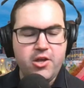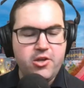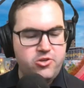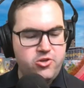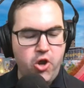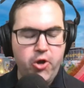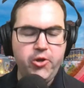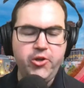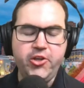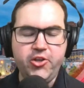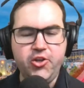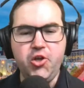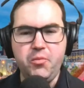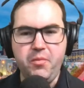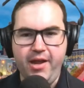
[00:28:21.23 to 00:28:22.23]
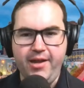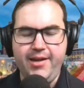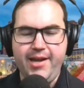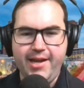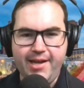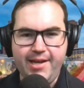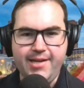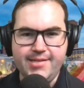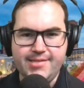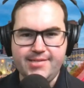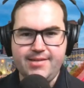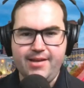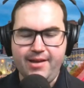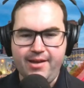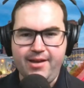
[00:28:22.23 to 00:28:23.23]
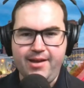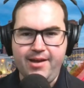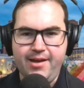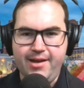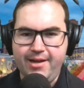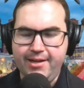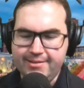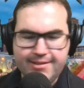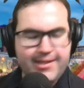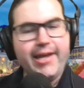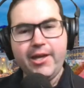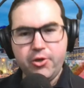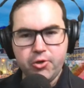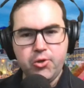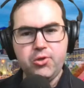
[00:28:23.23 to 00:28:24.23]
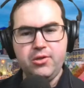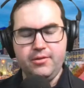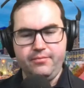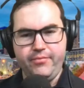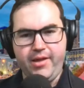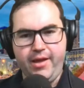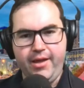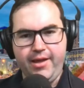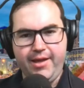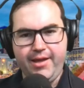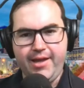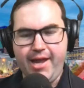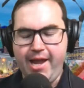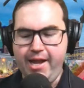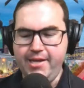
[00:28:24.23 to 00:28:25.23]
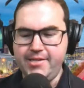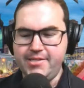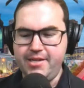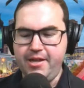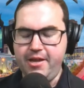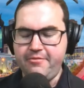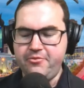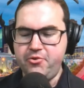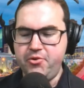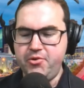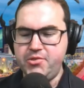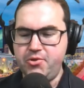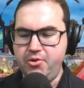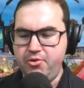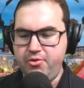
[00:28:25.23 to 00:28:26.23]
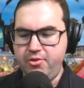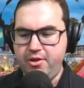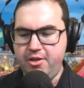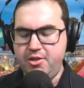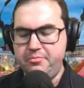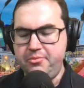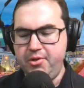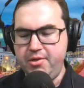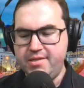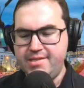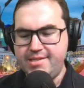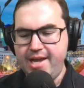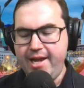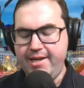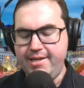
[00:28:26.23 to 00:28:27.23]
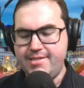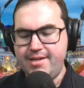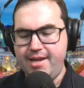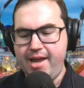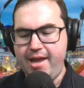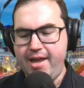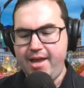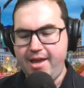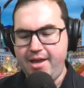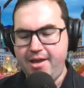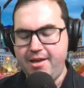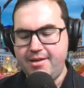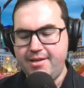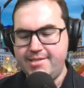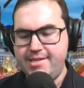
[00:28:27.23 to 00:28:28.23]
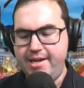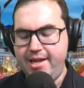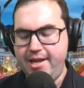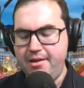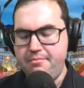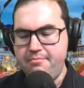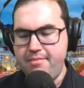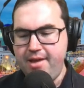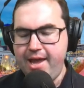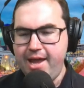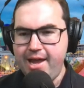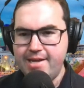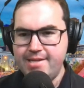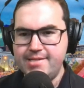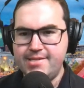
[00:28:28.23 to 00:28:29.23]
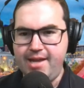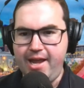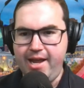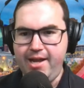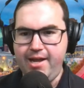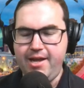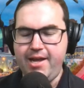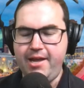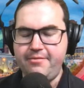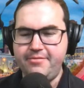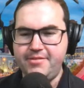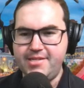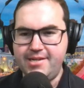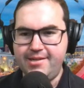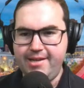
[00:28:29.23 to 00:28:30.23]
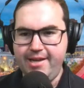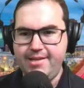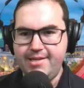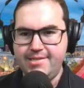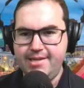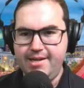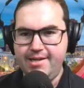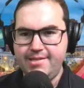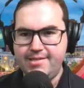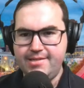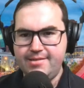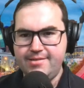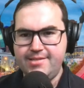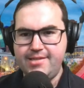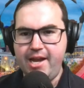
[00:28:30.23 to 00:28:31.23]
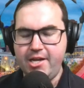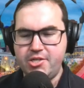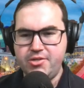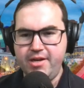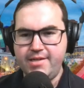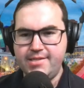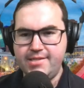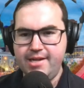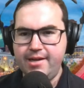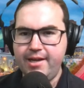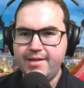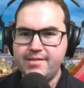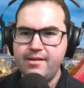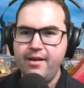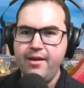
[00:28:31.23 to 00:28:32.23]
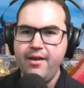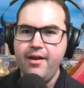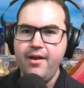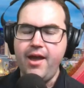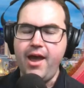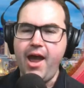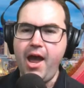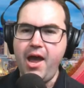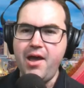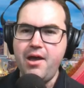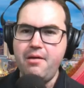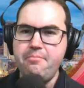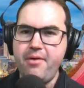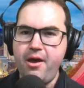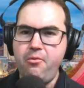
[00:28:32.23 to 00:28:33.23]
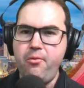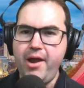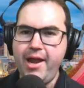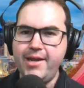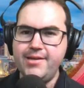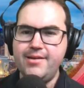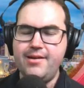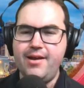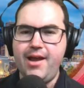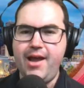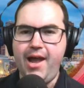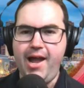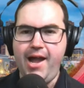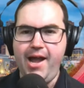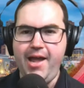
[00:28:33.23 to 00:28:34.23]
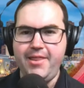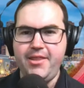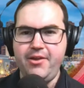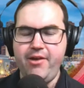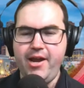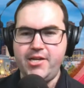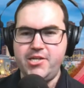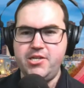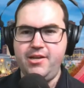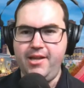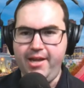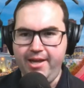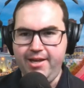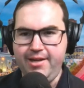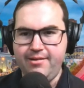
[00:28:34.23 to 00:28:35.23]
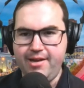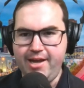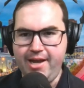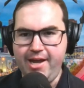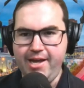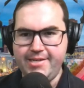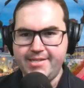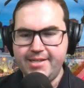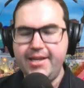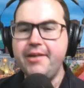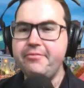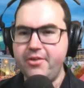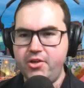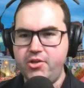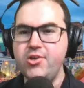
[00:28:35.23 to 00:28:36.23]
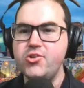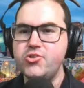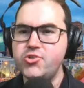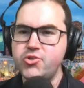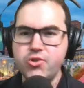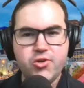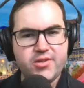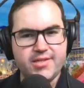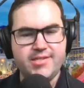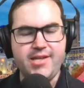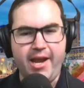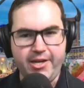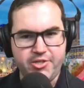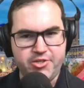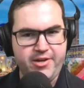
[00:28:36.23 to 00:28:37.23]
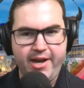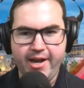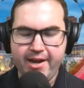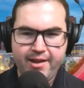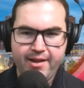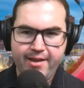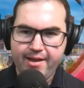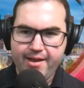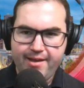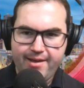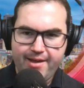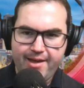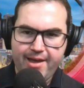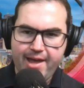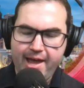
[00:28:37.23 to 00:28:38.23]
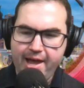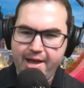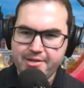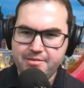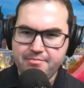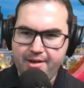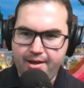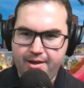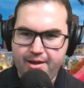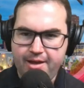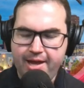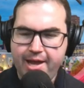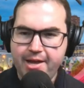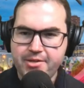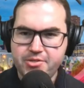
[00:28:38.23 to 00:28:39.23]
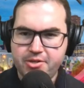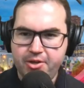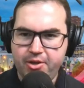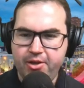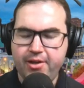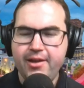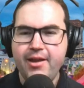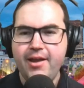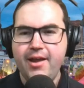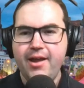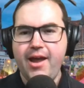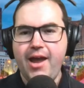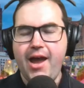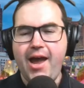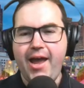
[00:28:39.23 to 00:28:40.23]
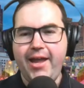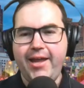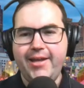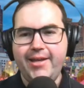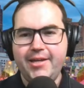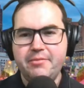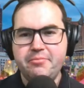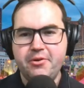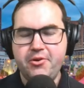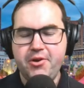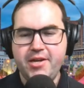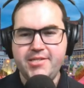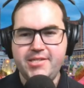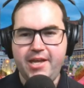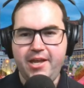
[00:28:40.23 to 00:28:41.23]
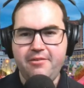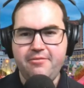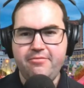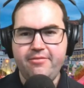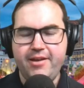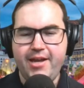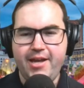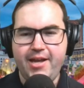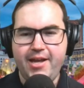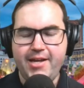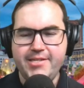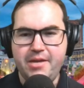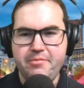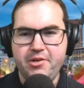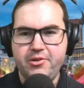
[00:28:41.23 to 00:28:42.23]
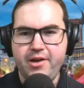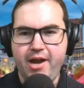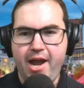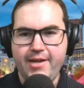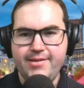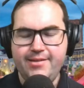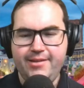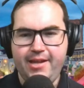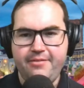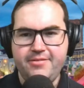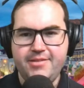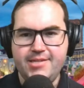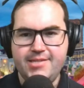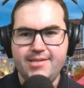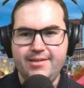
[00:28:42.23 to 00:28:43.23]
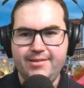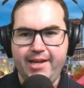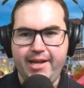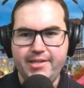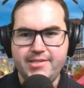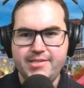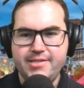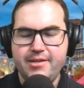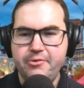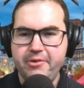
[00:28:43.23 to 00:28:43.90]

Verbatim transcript: no human is uh, illegal and uh, of course, all the, the blue state uh, city mayors eh, have declared their cities sanctuary cities. Uh, but when they're actually delivered to the sanctuary, how do how do a progressive uh, Democrat leftist elites uh,